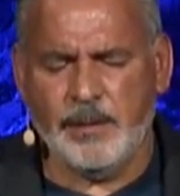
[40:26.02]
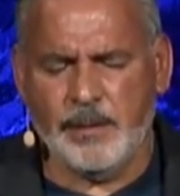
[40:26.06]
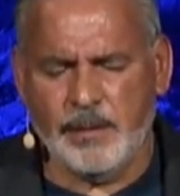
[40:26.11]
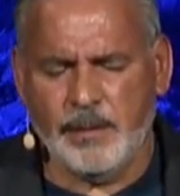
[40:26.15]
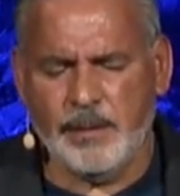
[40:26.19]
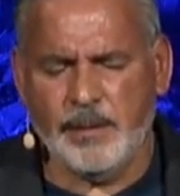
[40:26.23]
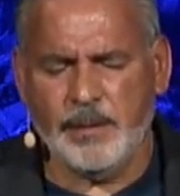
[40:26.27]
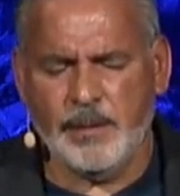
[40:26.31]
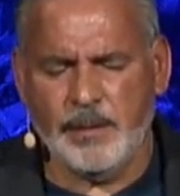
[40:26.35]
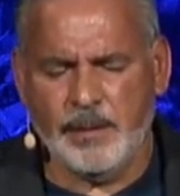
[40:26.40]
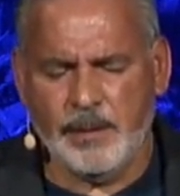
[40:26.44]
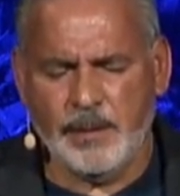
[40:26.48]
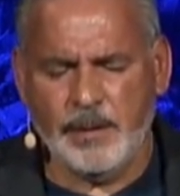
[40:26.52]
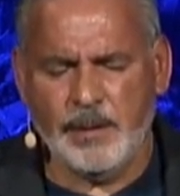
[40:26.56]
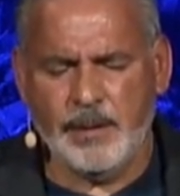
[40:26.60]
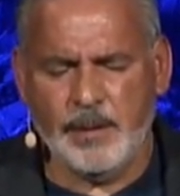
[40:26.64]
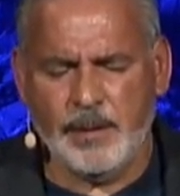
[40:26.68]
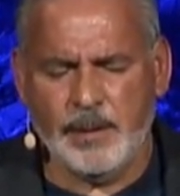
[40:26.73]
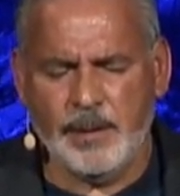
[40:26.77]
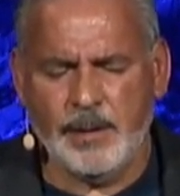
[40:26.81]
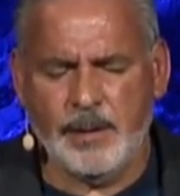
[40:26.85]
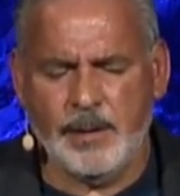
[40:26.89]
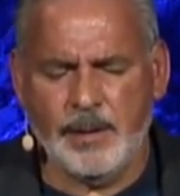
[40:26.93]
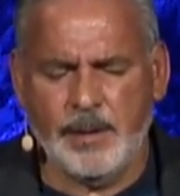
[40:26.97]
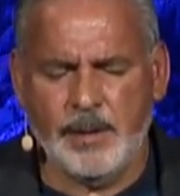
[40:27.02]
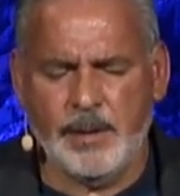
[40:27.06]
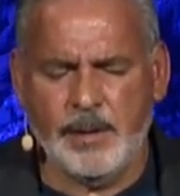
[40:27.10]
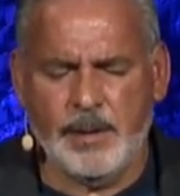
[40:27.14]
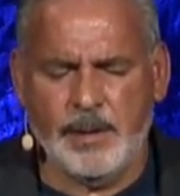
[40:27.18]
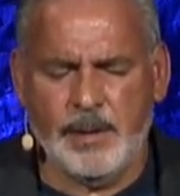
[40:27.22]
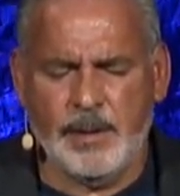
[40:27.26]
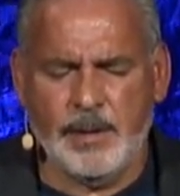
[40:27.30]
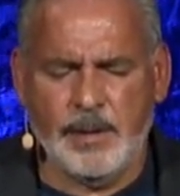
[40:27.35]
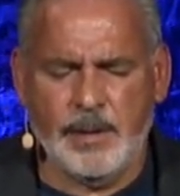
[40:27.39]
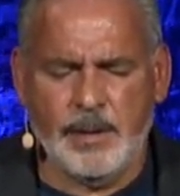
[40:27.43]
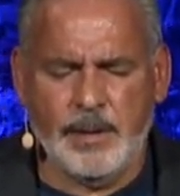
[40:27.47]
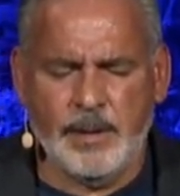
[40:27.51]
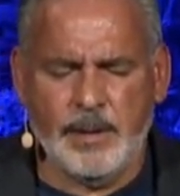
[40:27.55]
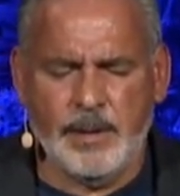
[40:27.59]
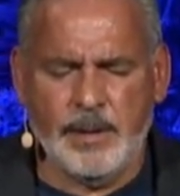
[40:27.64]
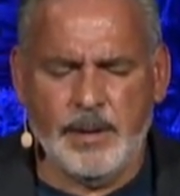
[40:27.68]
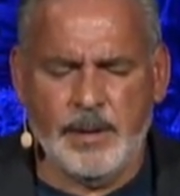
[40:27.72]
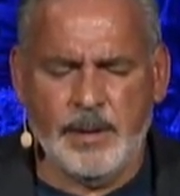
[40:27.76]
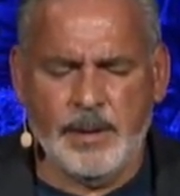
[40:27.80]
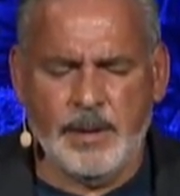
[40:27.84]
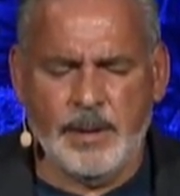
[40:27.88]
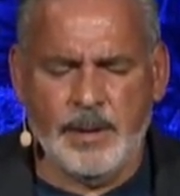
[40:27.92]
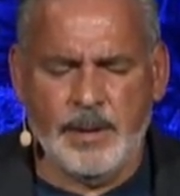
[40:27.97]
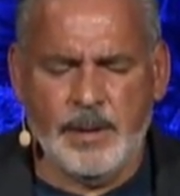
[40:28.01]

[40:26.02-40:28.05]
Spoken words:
No one is speaking in this clip.